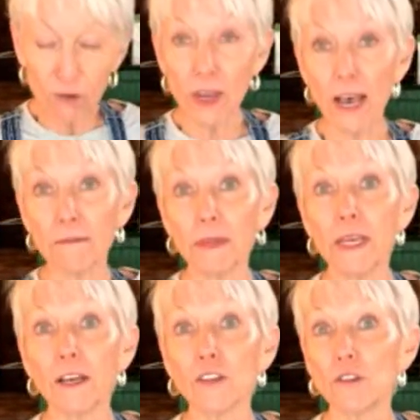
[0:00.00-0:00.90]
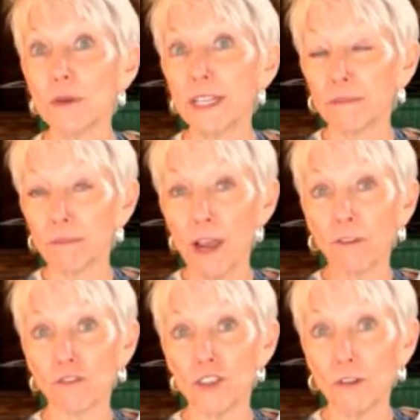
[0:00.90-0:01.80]
got me on doing
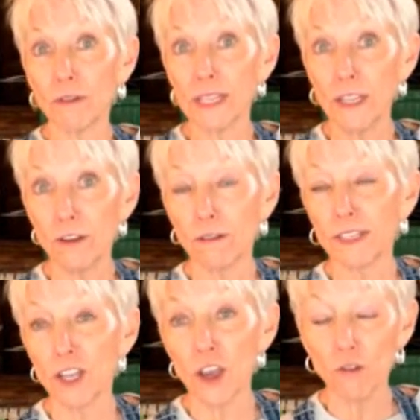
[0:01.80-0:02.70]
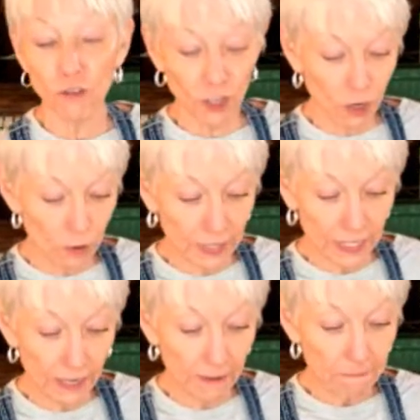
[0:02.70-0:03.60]
sprouts years and years ago. She used
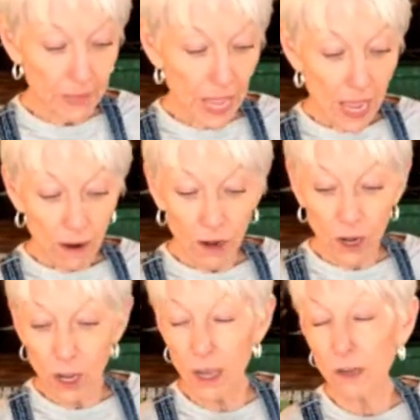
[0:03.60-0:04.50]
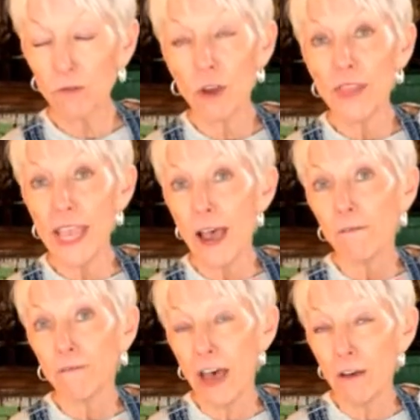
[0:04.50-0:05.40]
to grow the
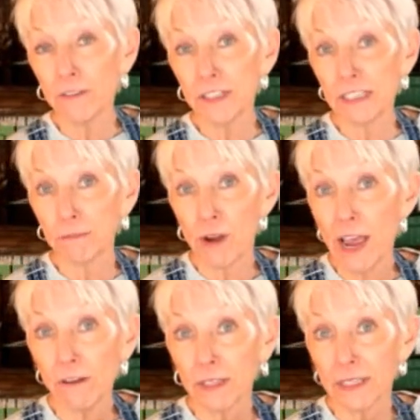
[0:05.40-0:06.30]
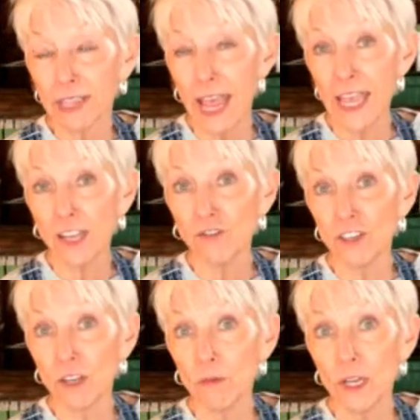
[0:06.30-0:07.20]
alfalfa sprouts, and
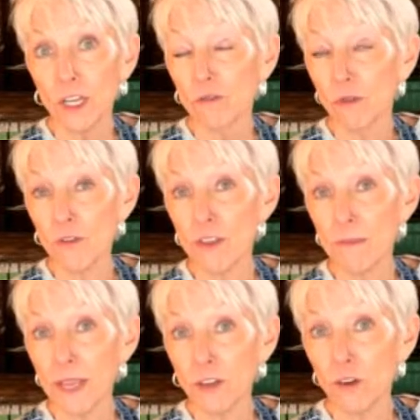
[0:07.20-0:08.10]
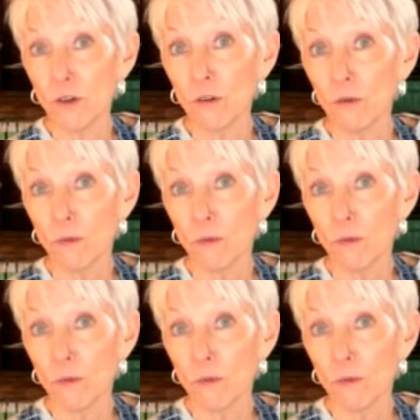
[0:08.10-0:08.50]
she would grow them in her